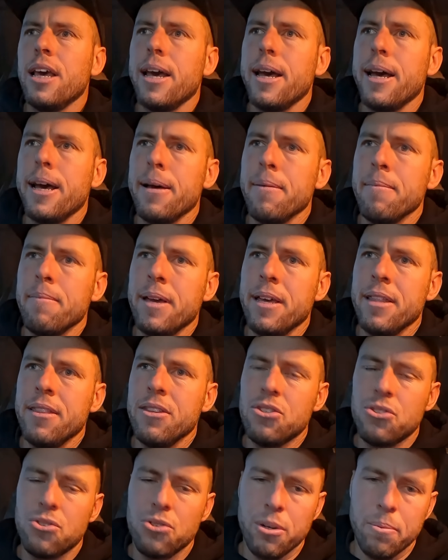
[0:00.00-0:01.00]
and
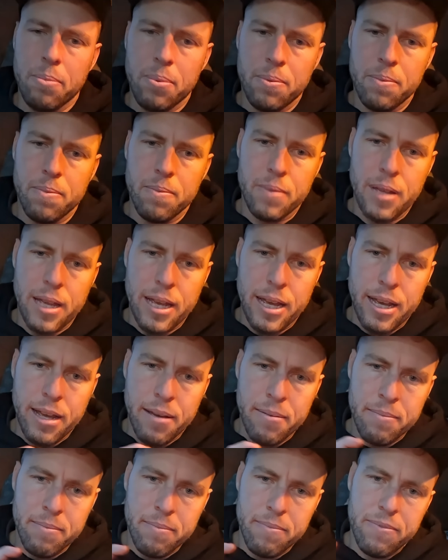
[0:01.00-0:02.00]
the strip
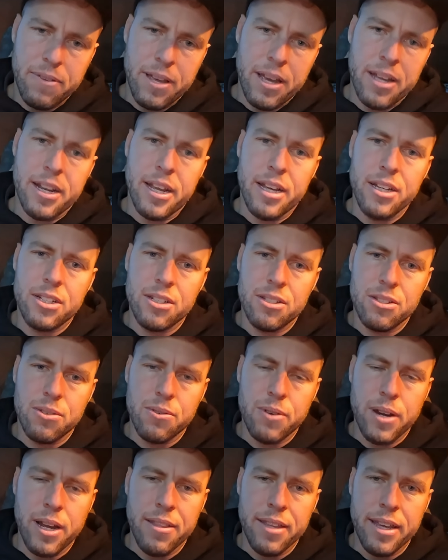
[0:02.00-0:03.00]
foundations
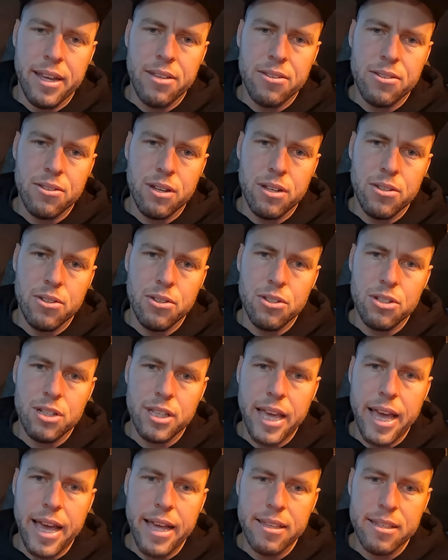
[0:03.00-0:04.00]
around the outside
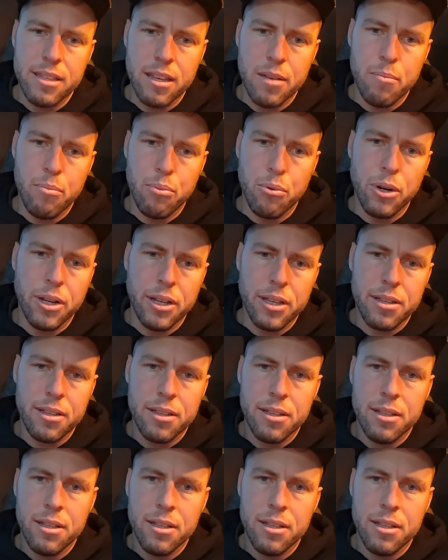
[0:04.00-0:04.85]
usually has a brick